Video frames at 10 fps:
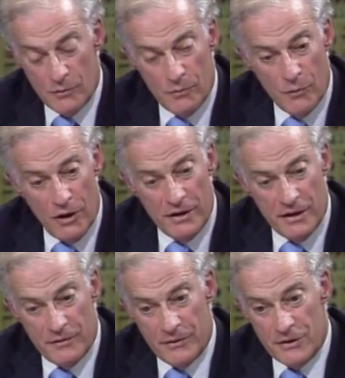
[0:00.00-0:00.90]
one
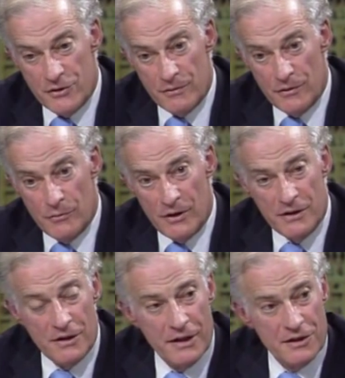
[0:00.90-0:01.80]
individual, one
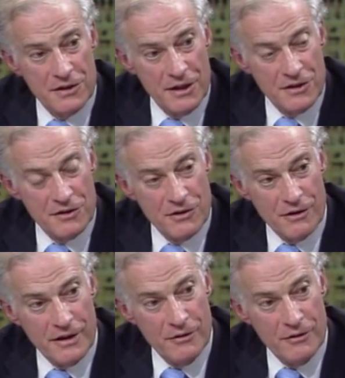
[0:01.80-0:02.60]
United States attorney